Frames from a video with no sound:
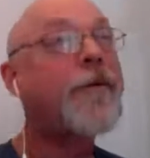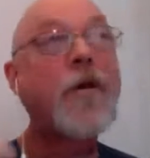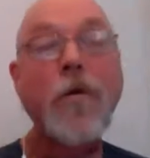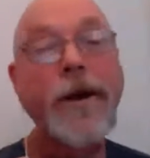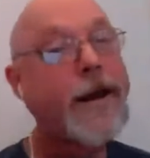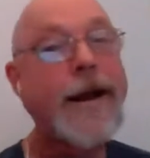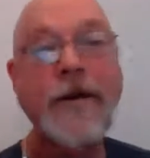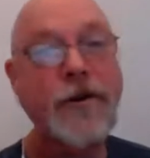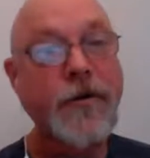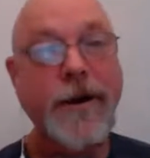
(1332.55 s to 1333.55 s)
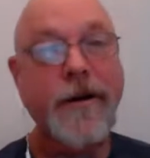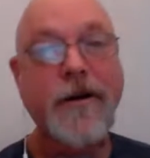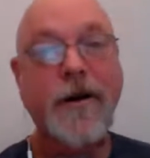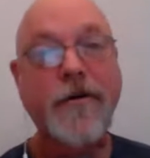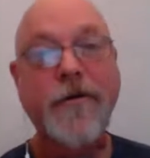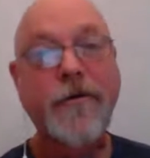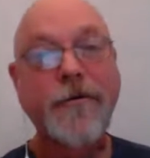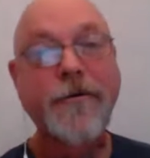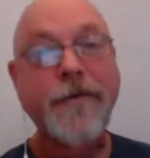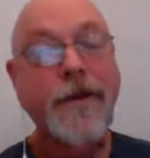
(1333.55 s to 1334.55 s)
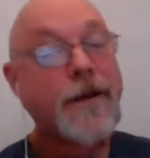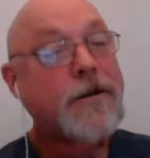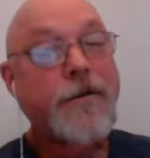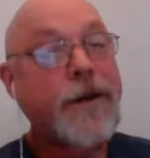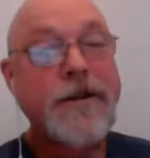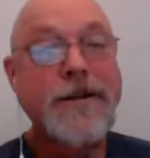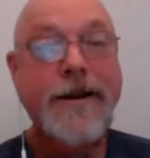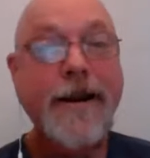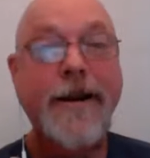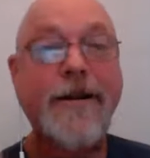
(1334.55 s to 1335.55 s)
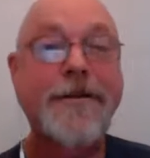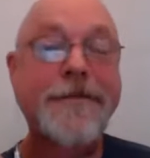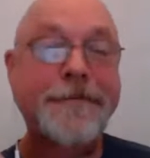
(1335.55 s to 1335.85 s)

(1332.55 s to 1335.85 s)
We can't do that on our own. We just can't.